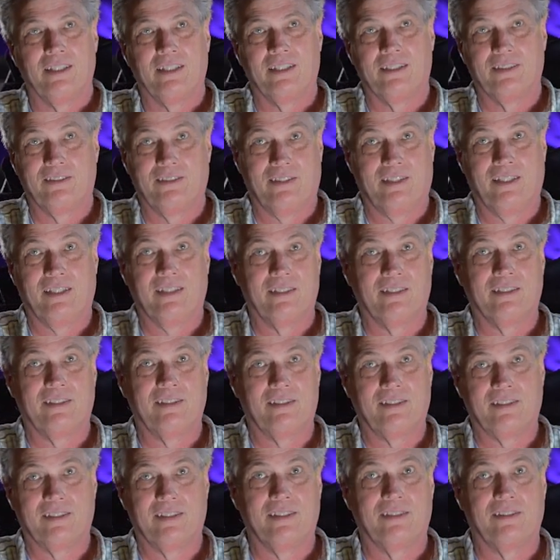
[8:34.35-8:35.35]
is that
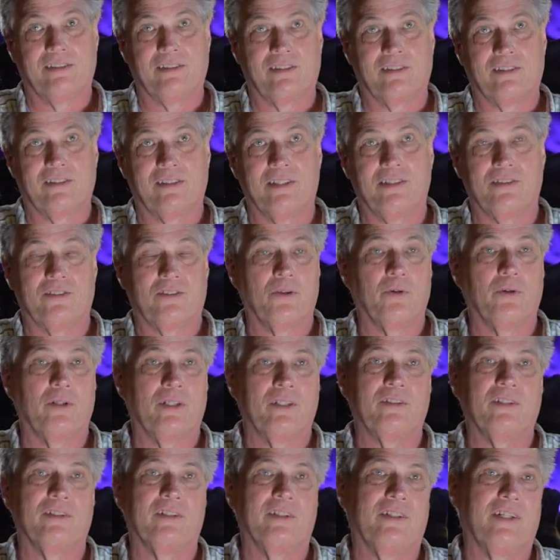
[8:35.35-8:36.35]
it's
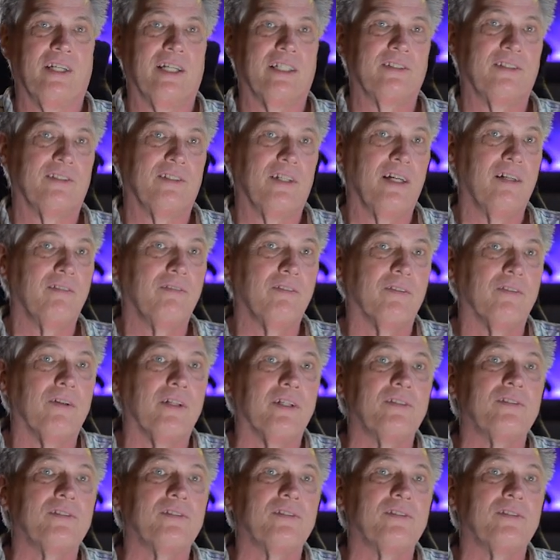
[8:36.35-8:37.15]
going to the next level.